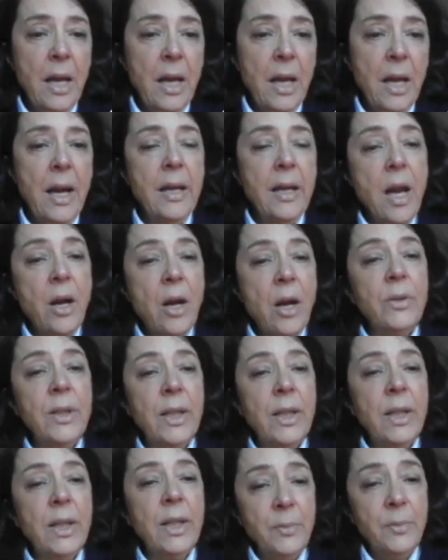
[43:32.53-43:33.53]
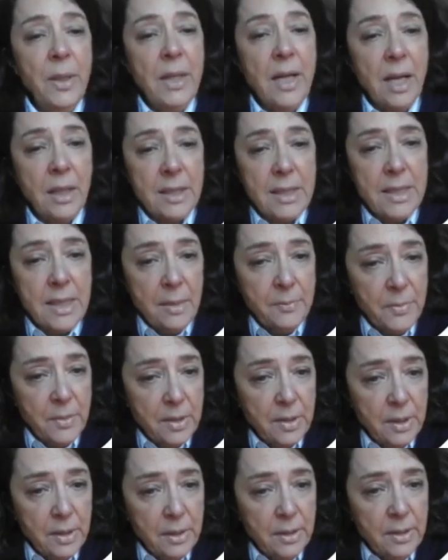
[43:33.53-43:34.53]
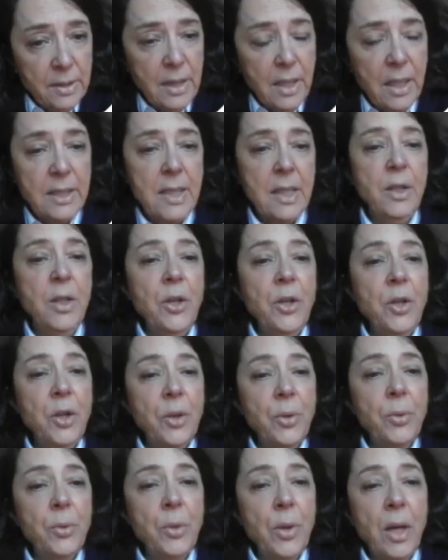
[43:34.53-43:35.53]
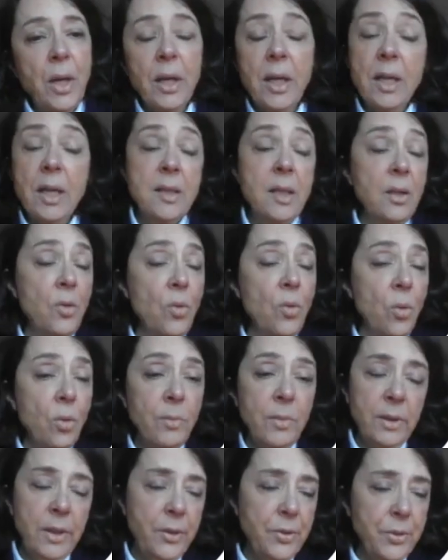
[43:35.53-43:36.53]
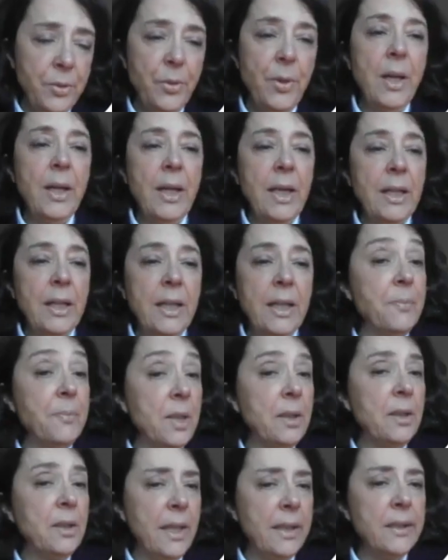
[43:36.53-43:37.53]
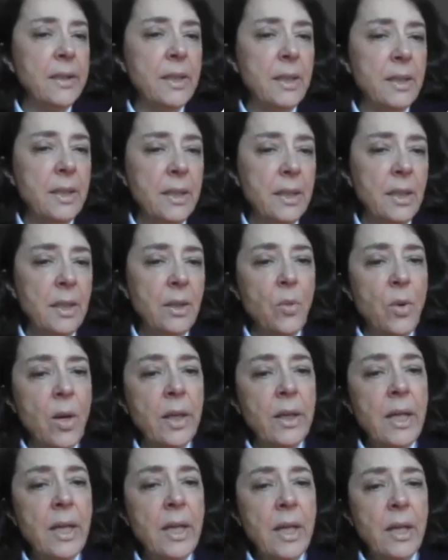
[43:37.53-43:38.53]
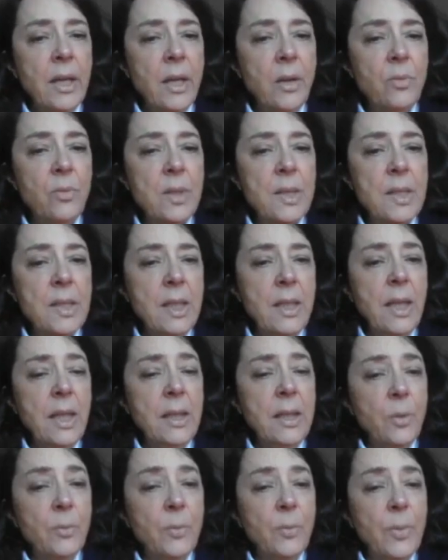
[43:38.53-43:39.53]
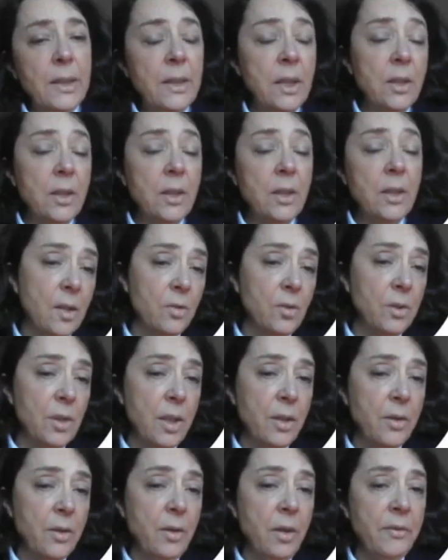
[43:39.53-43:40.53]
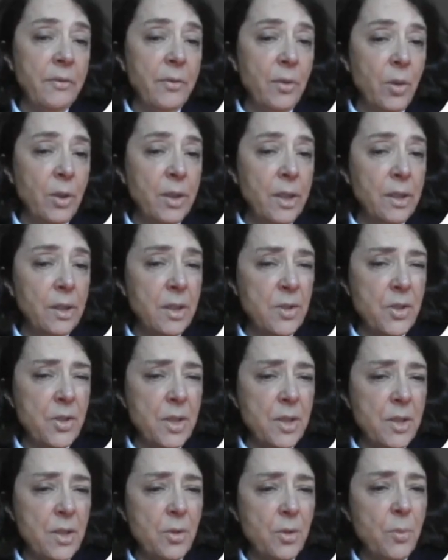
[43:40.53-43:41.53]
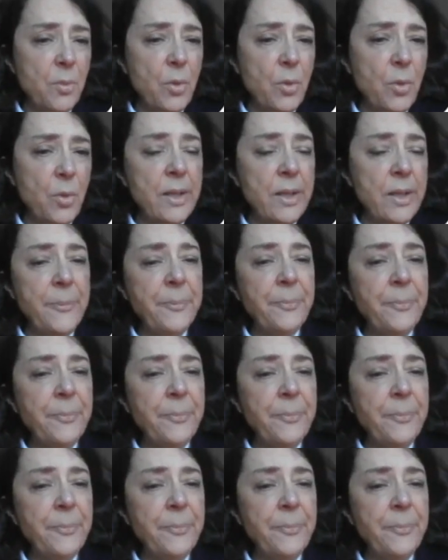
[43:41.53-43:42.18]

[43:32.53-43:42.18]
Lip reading: And now they have been accepted as a new, as a normal, an accepted entity. One, it was the idiopathic or secondary lymphoid interstitial pneumonia,